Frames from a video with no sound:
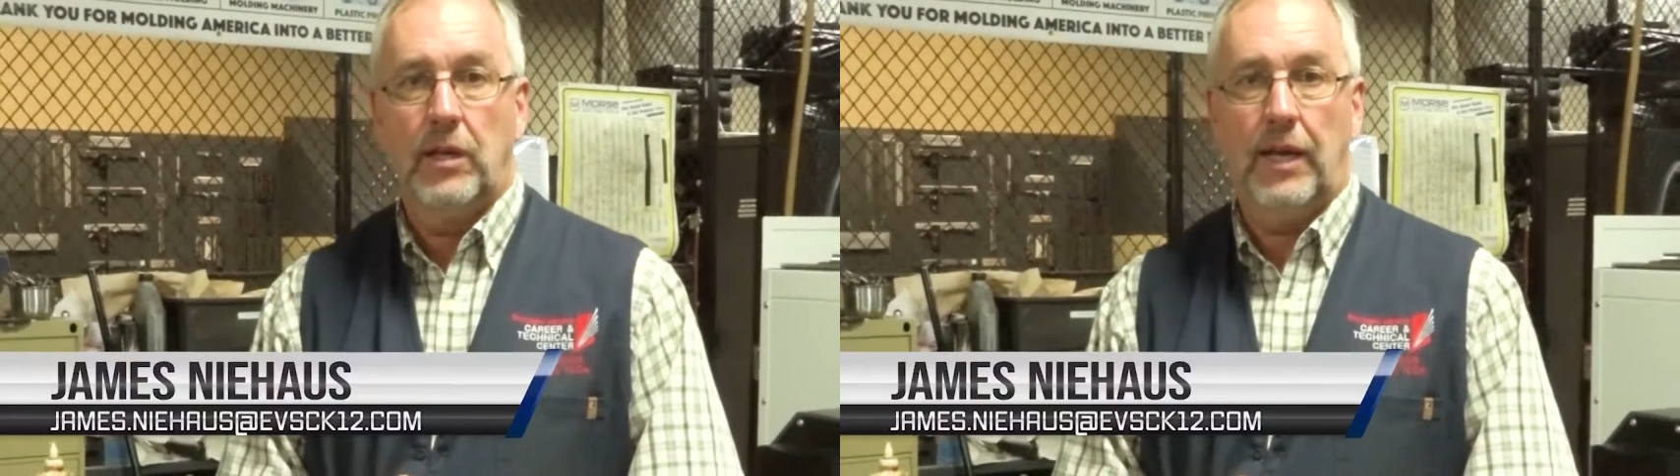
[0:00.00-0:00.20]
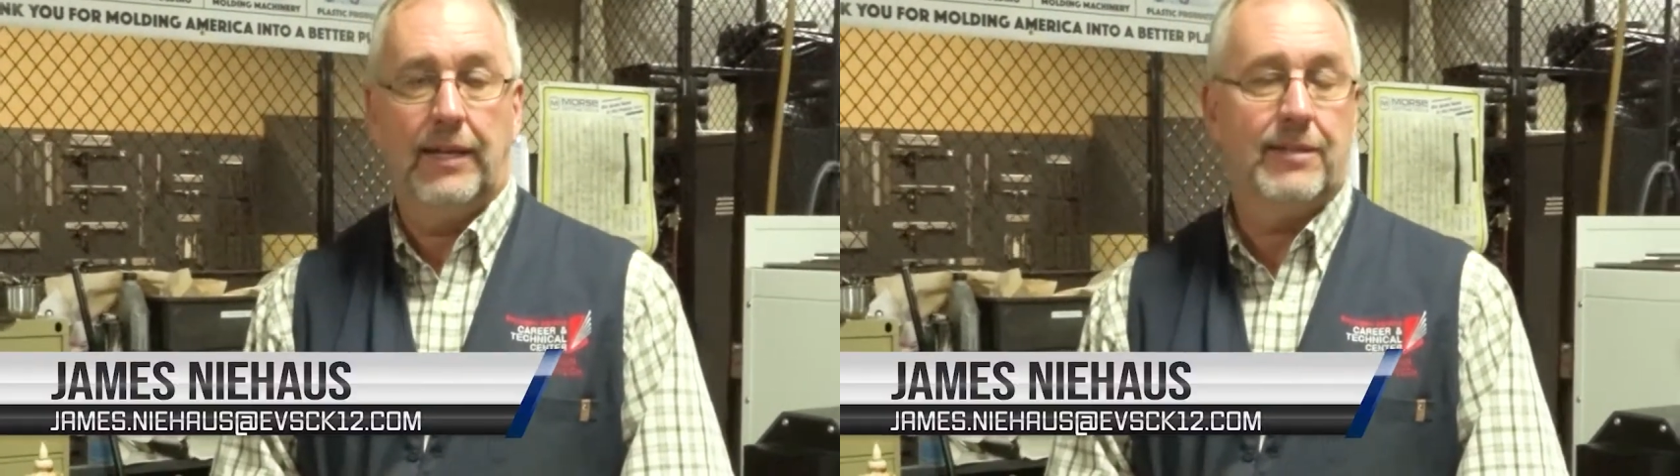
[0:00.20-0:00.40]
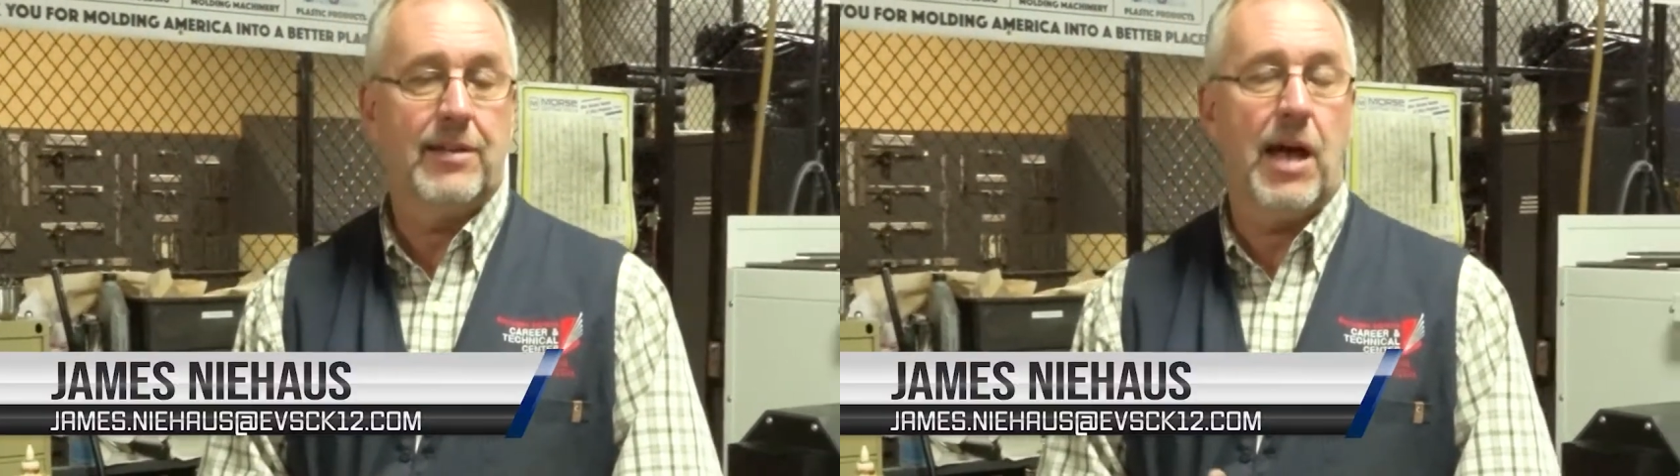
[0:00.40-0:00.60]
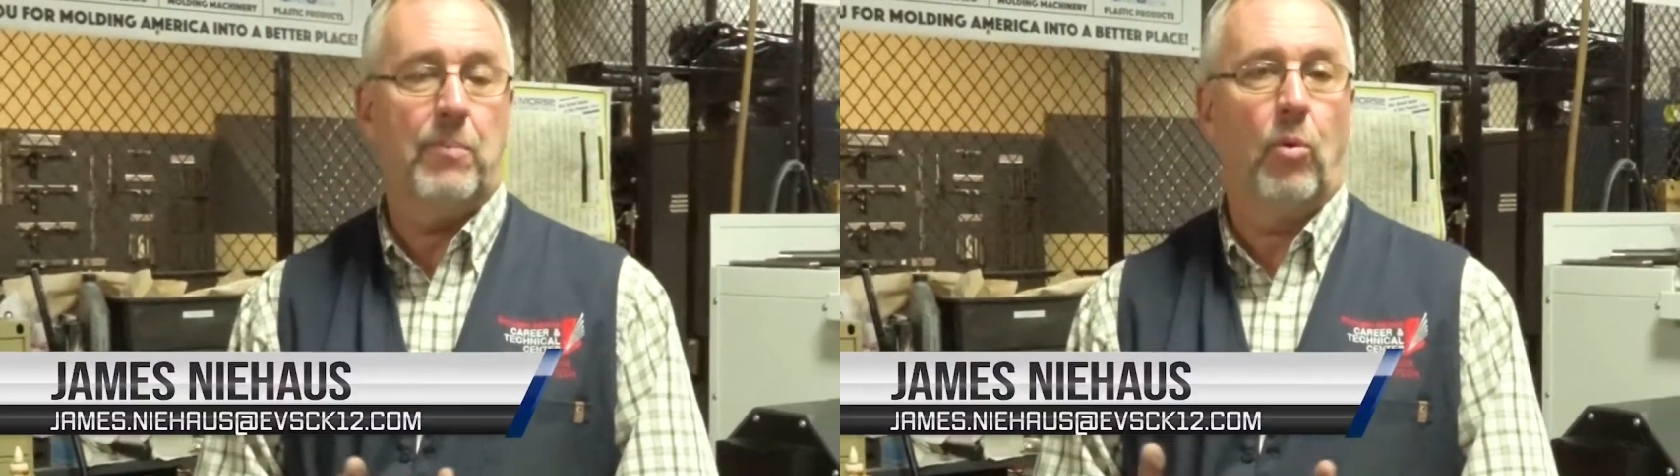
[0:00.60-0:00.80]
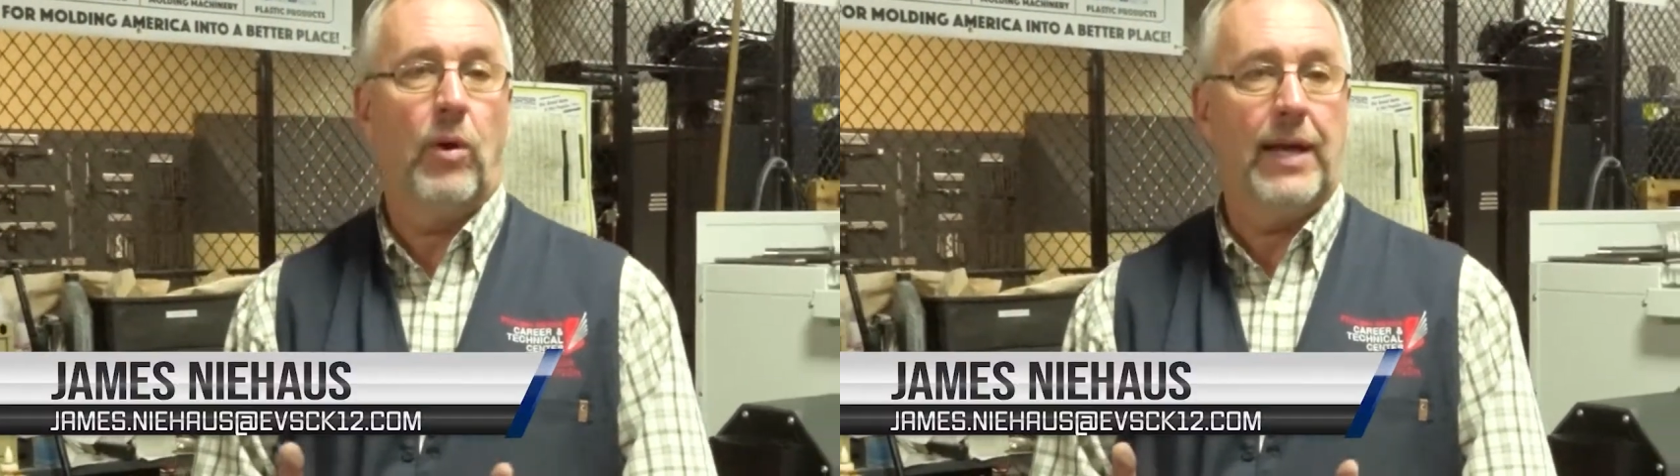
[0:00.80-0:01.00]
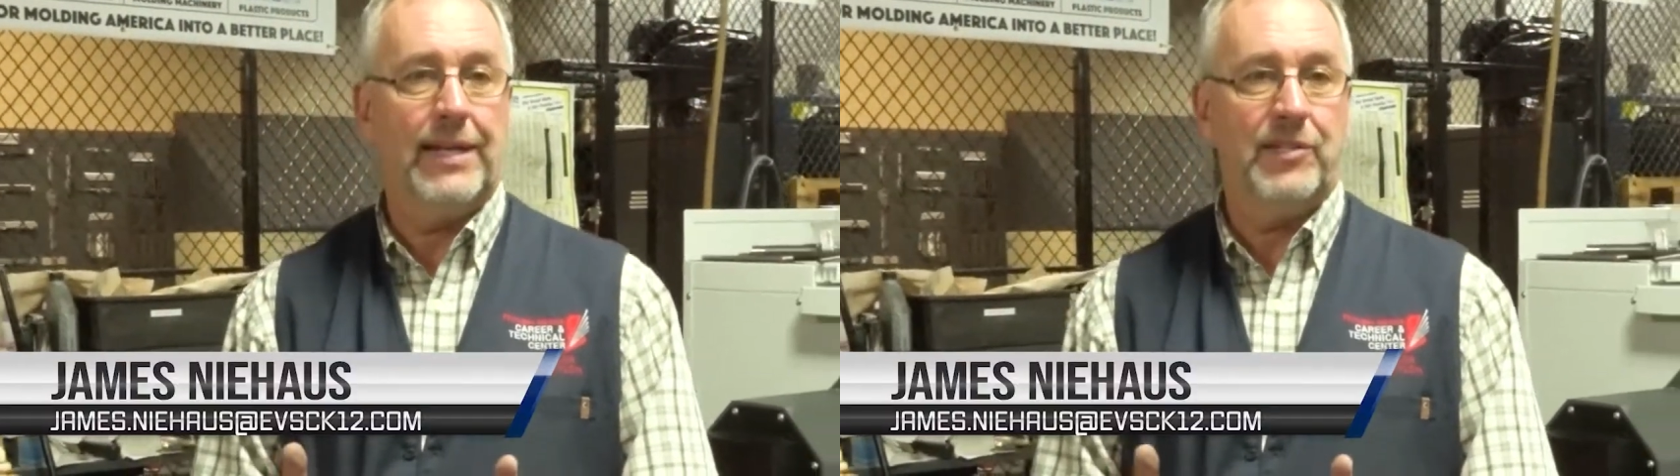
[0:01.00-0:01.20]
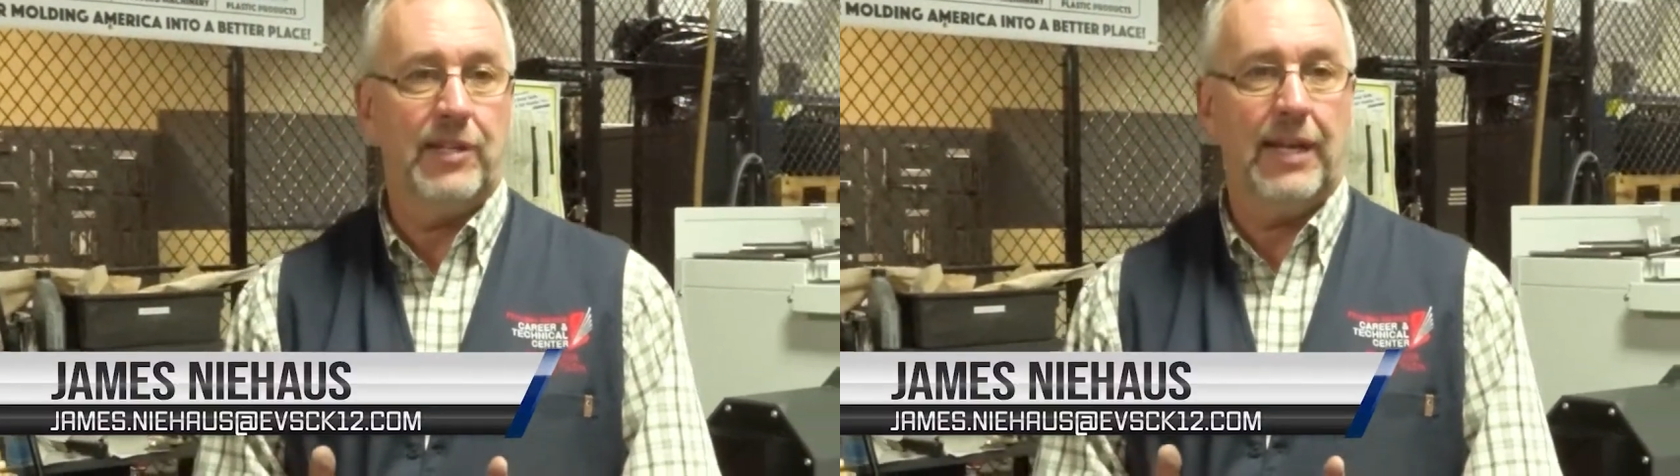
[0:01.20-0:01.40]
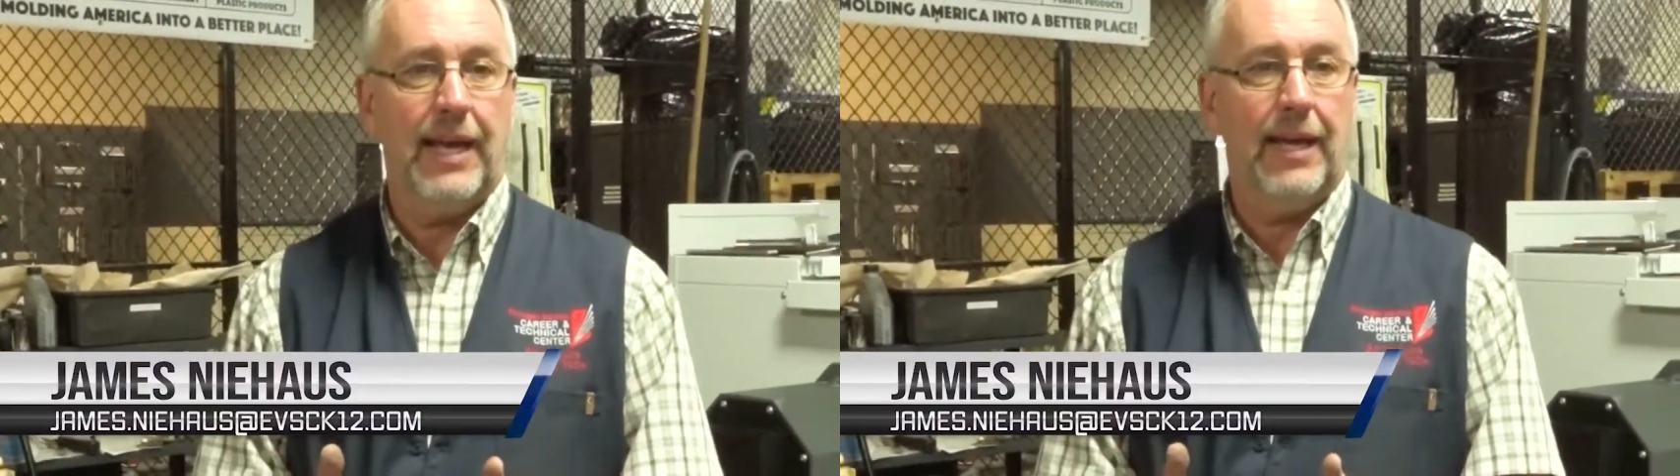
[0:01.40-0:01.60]
And top wage
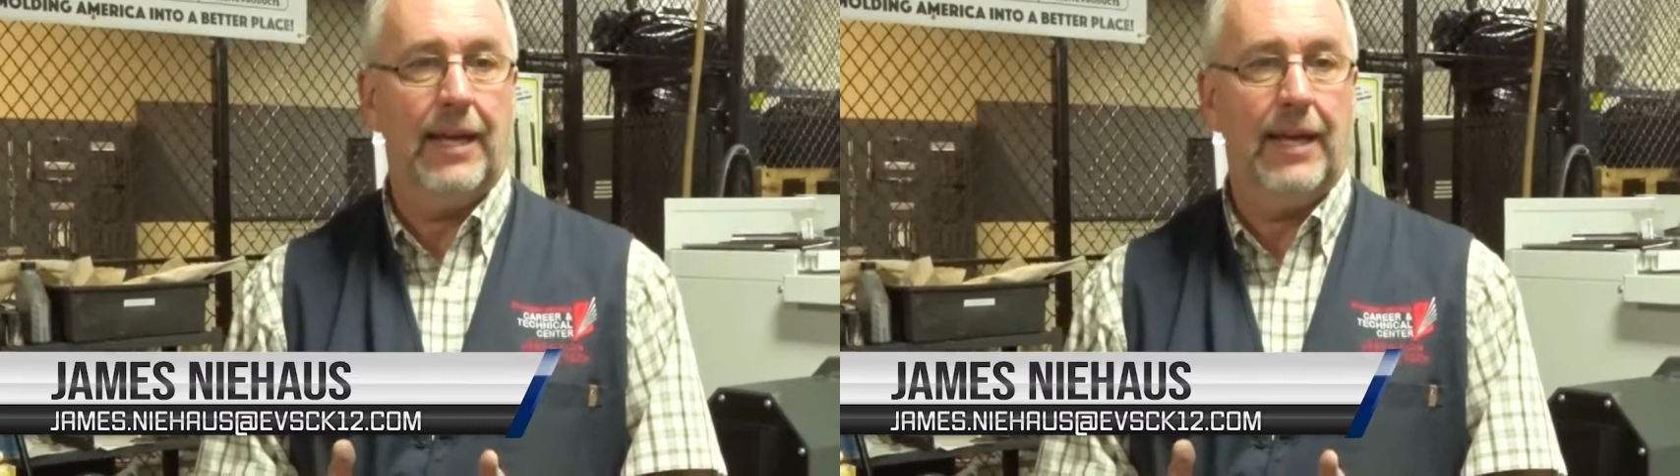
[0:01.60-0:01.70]
in